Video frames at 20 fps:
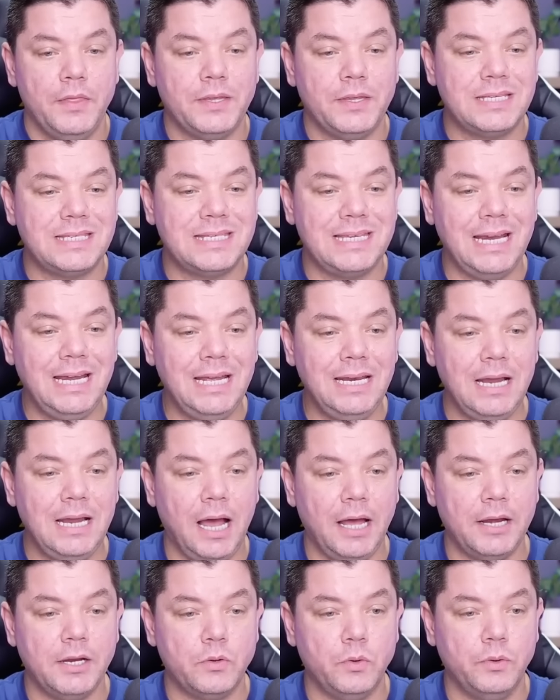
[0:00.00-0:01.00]
The second
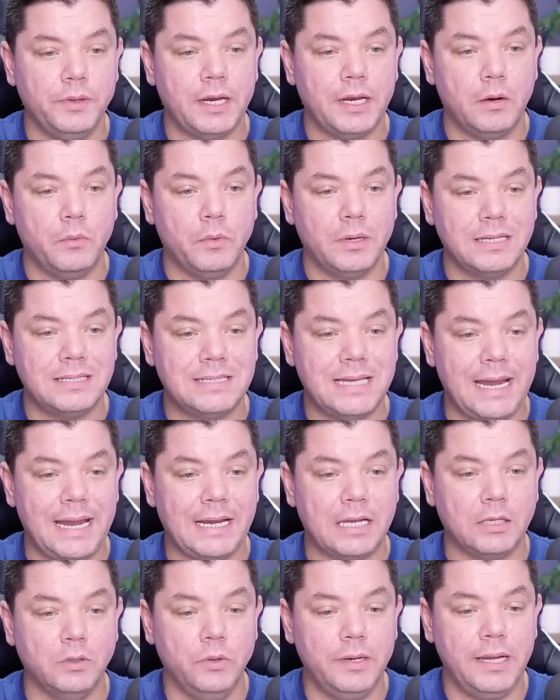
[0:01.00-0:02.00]
article that I want to
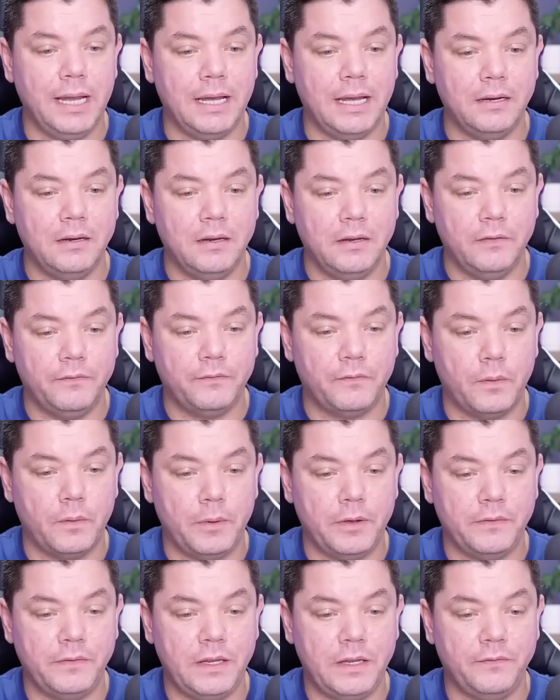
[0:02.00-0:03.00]
take a look at
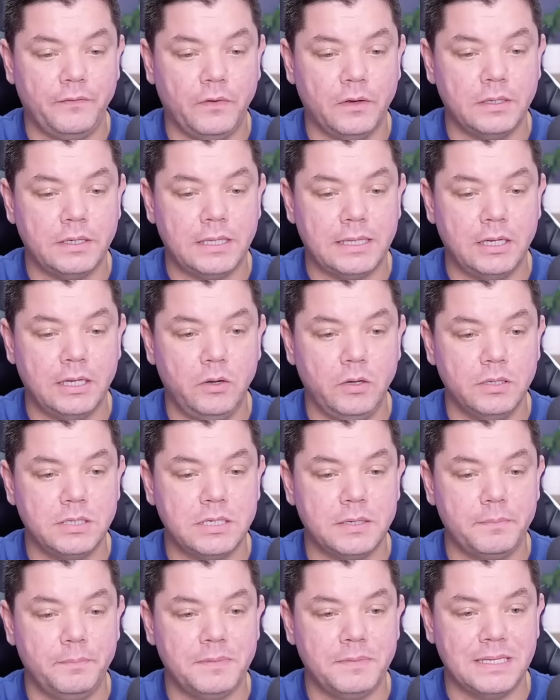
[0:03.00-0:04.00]
from over here, if I click
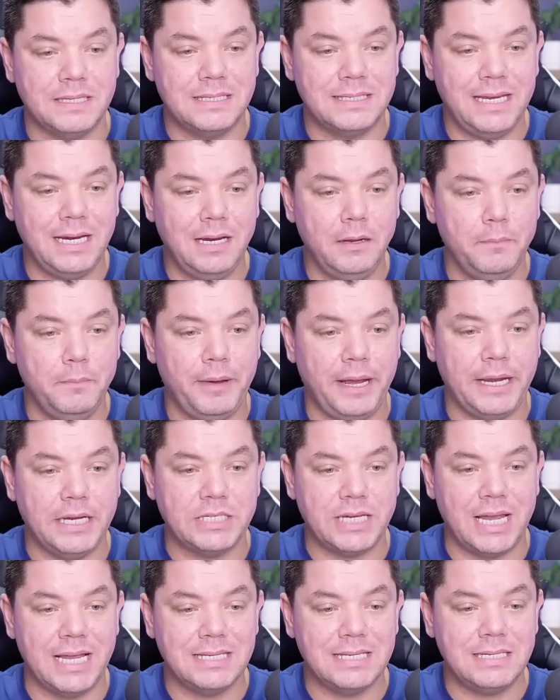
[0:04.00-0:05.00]
onto the second
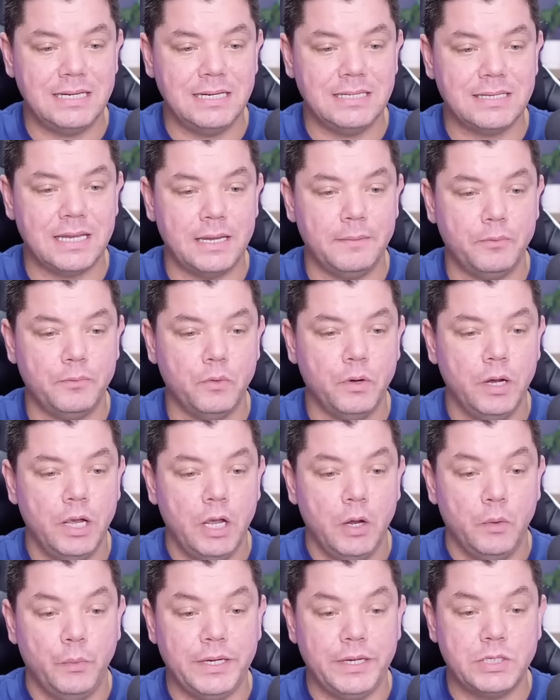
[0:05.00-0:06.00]
page, as an example,
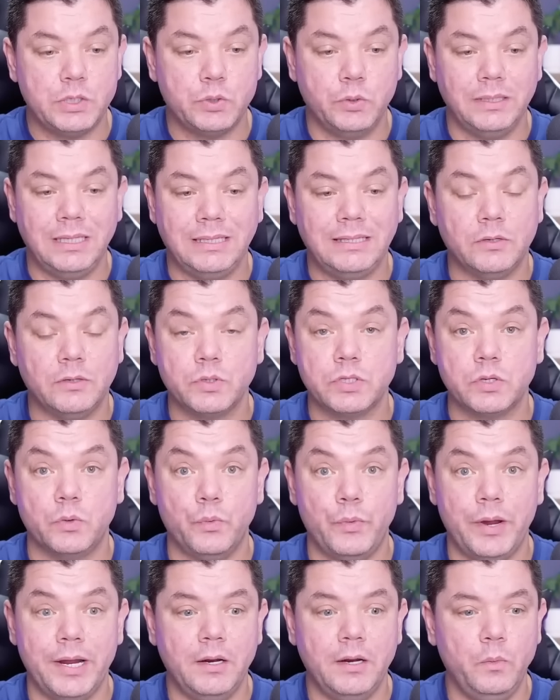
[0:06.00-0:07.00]
we saw that there was a
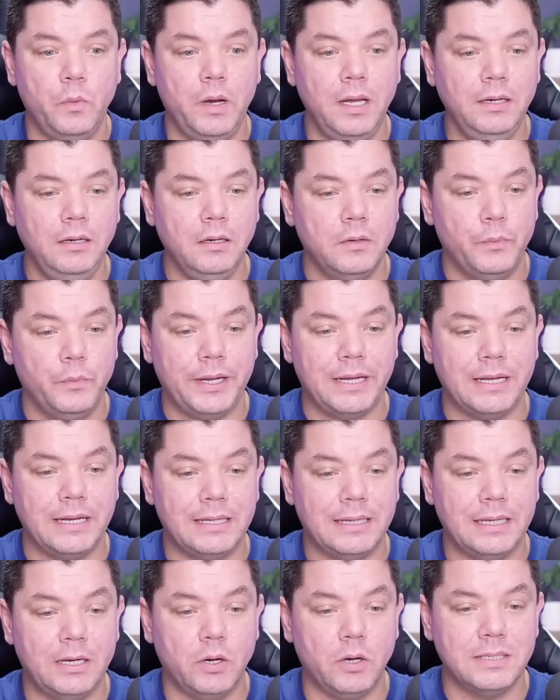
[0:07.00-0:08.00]
Reddit one. We can
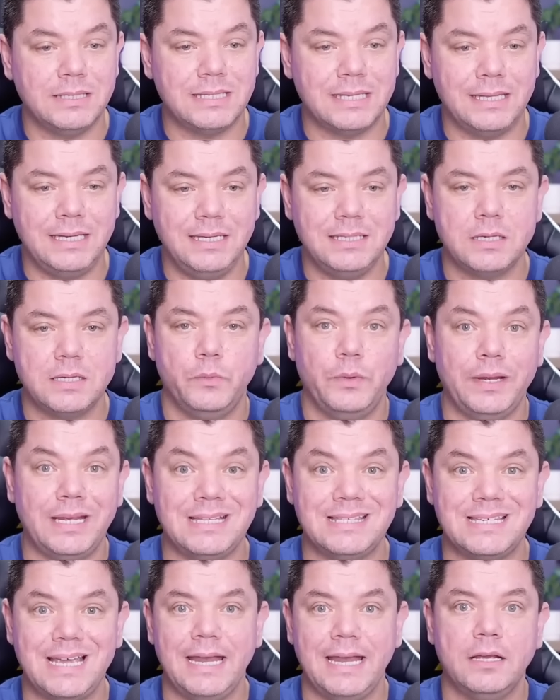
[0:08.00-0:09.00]
click onto this and we
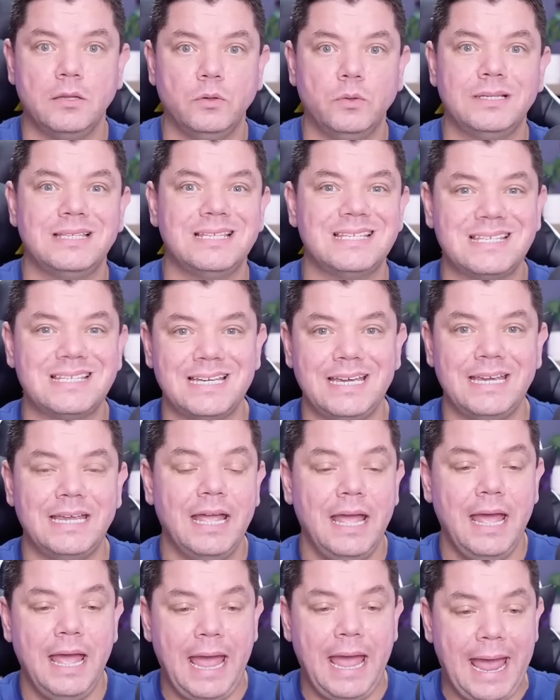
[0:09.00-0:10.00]
can take a look to
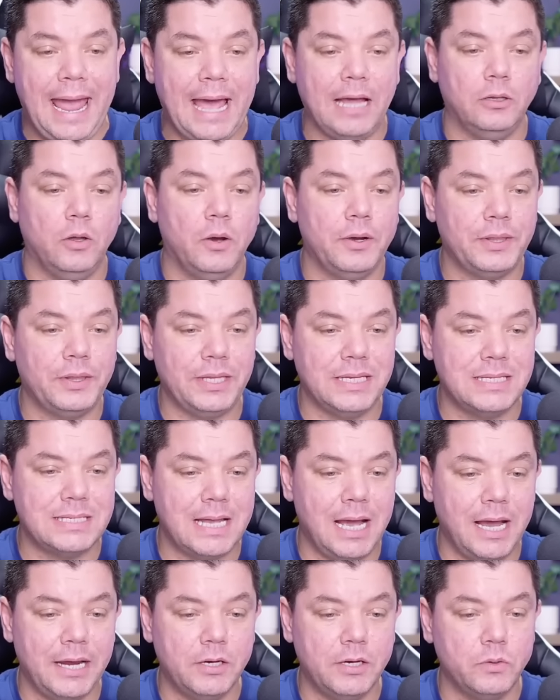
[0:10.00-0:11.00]
see how long this
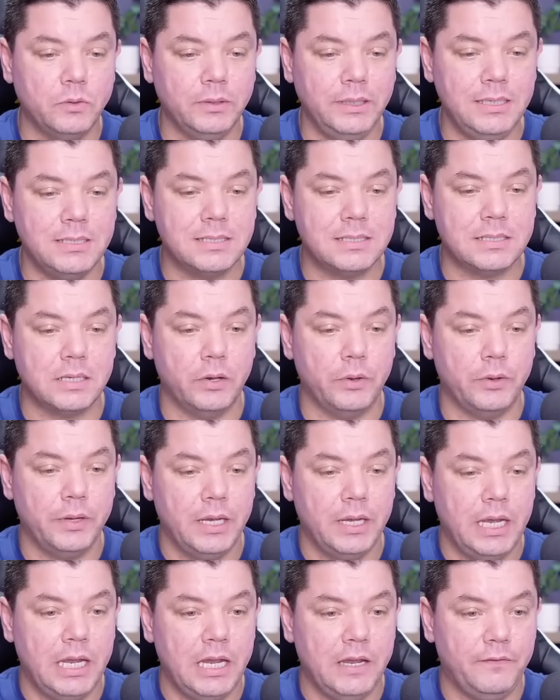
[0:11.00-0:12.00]
article is. So
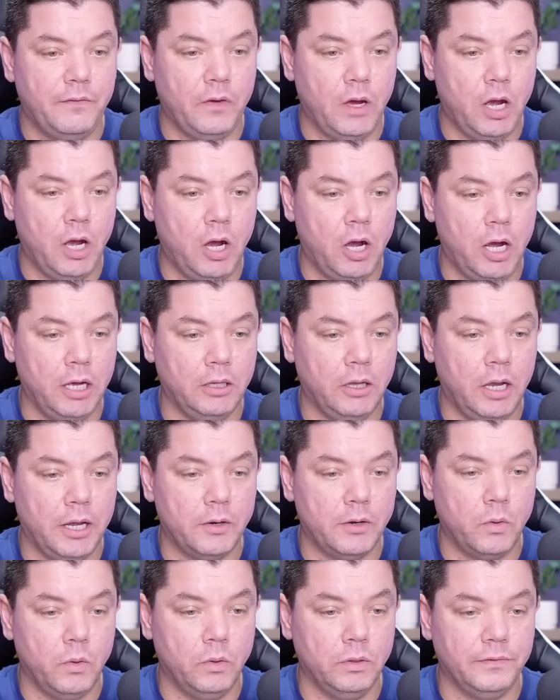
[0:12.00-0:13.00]
if I
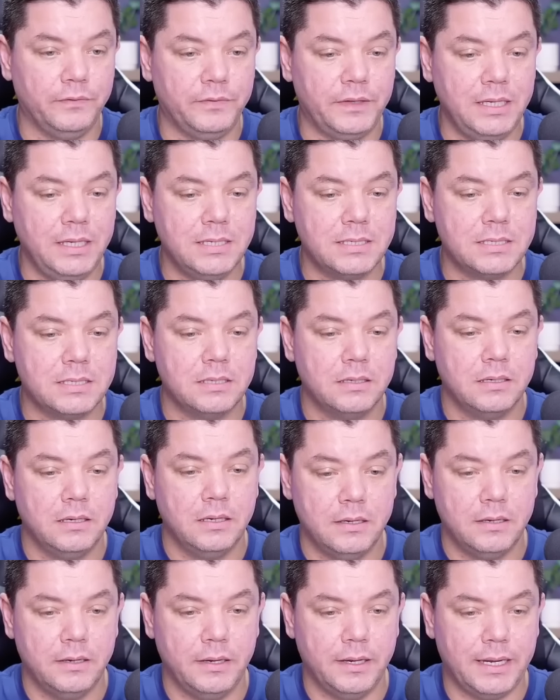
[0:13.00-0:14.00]
highlight all of this,
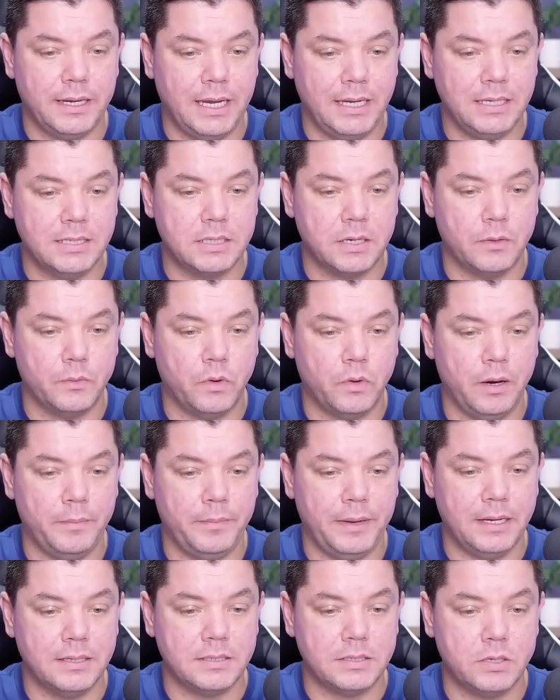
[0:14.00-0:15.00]
okay, so
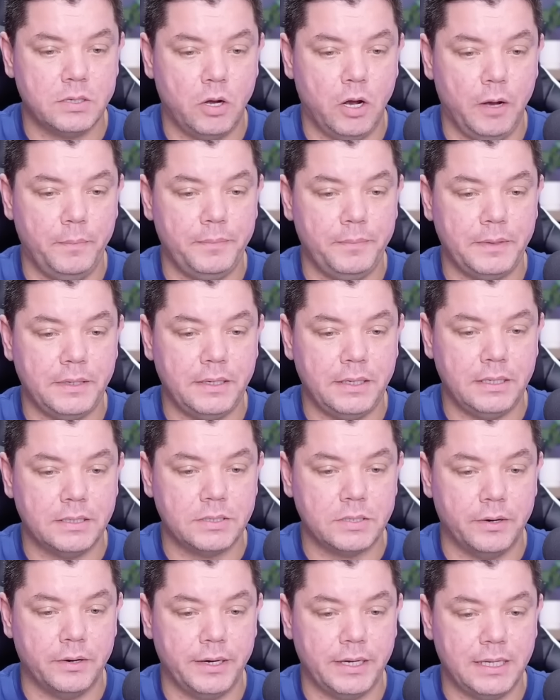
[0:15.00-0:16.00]
right mouse, copy,
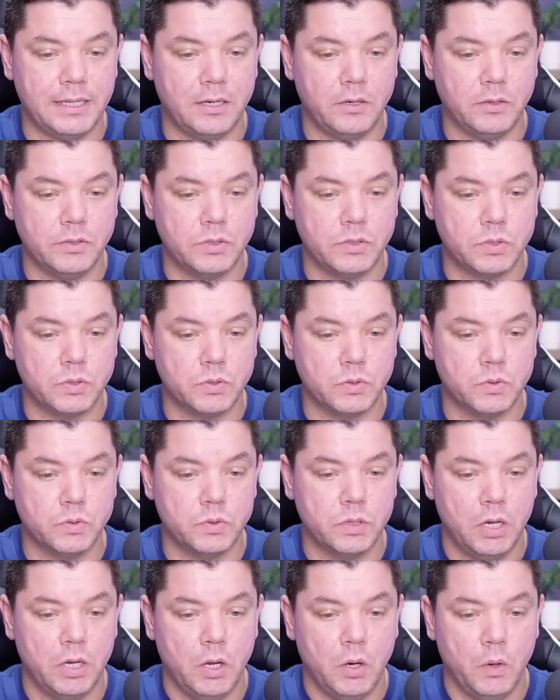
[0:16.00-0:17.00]
sorry, click
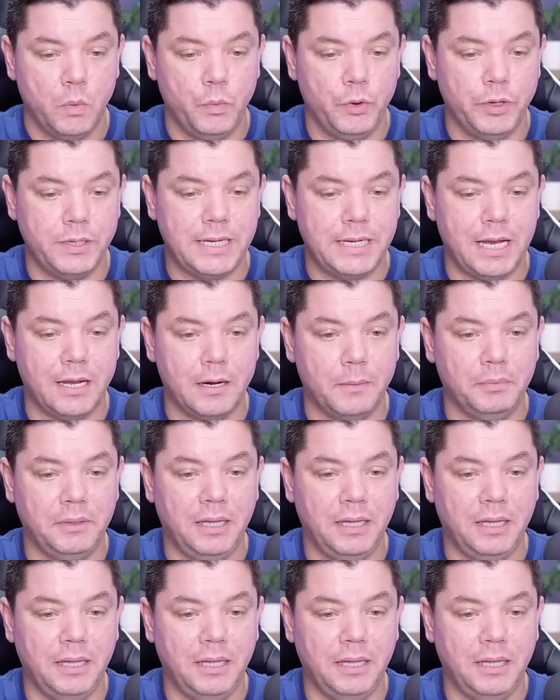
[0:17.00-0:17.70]
onto Word Counter